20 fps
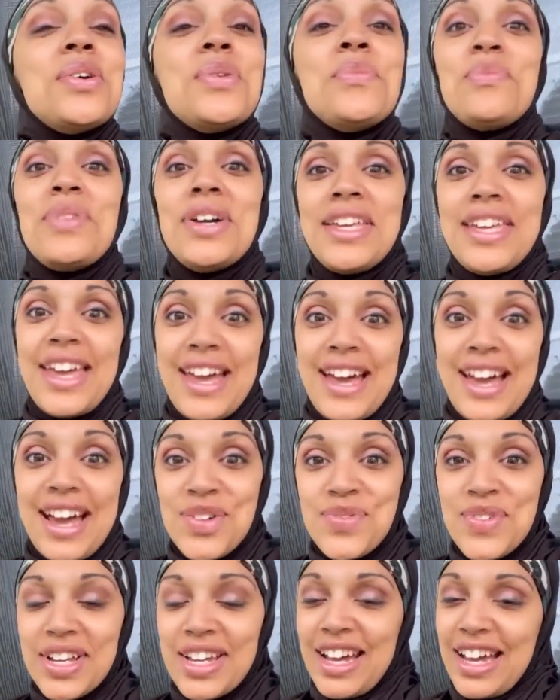But yeah, oh
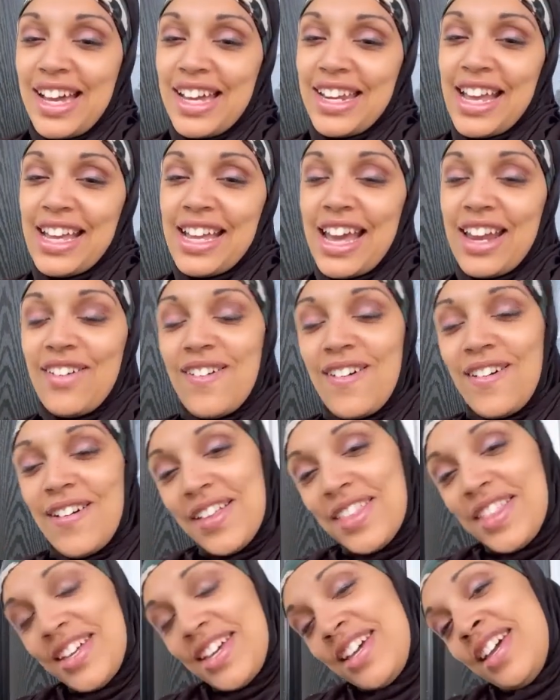my God, I got
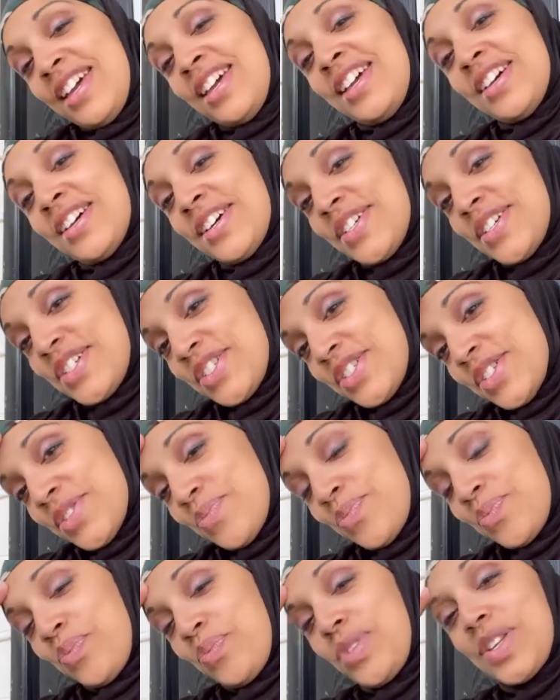all the
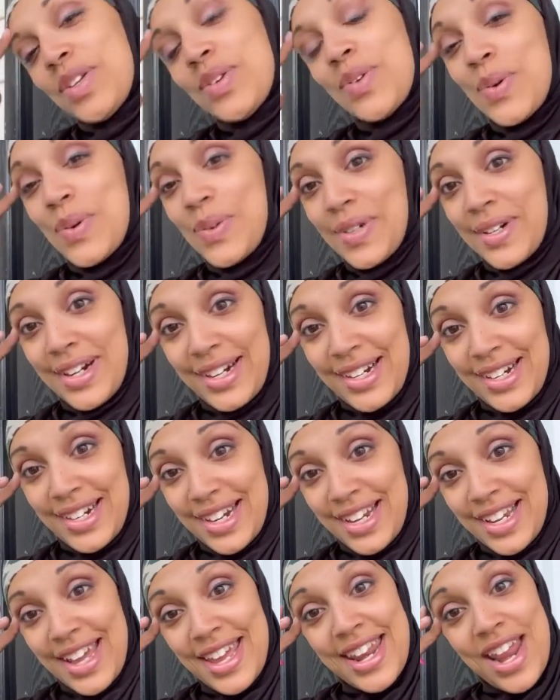decor.
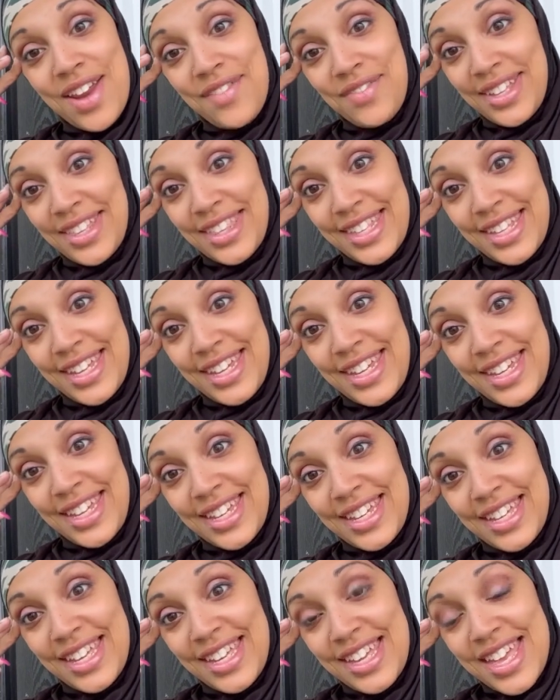I got
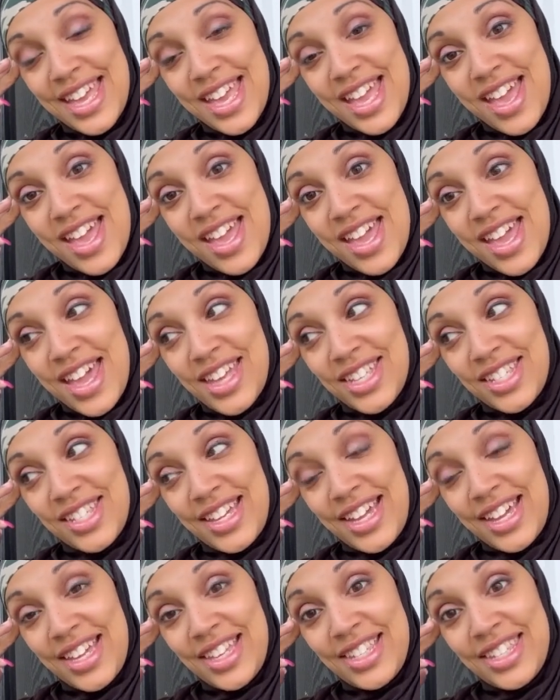everything. As you
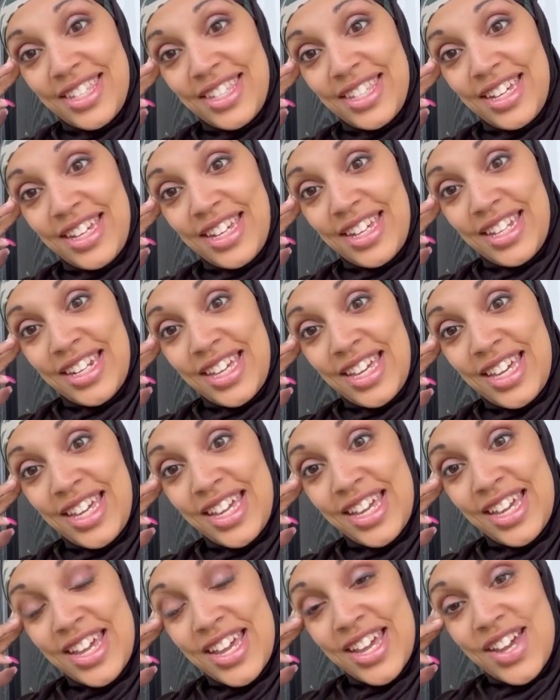guys have seen,
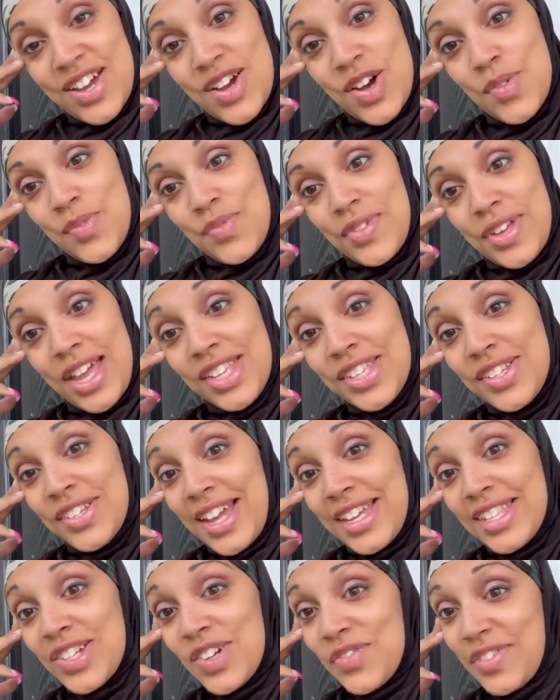Hopefully, as you
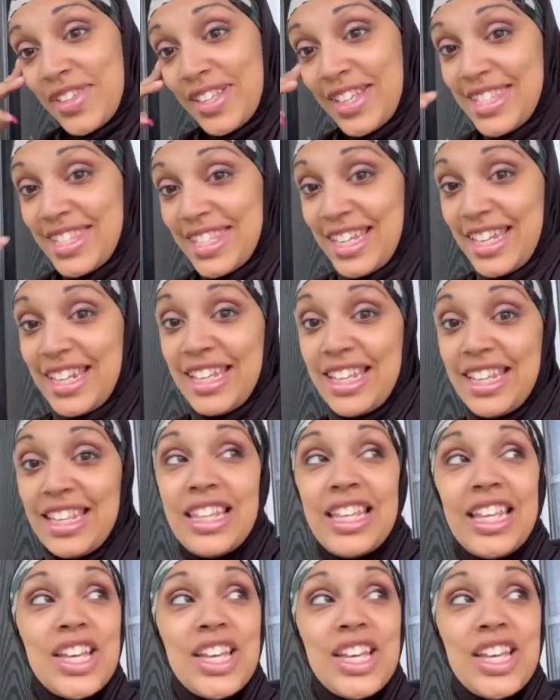guys hopefully seen in